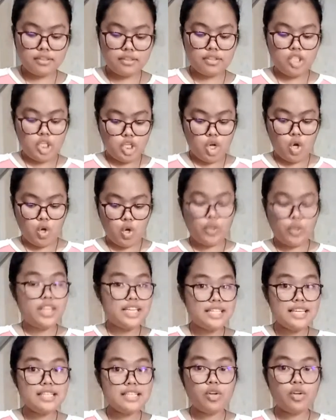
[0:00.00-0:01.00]
So this
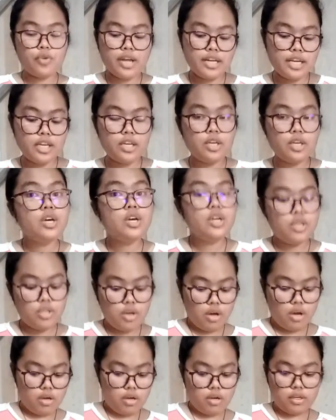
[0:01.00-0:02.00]
is already
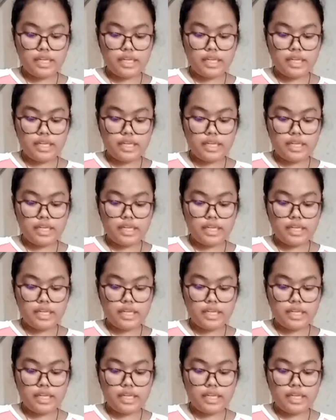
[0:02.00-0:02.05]
your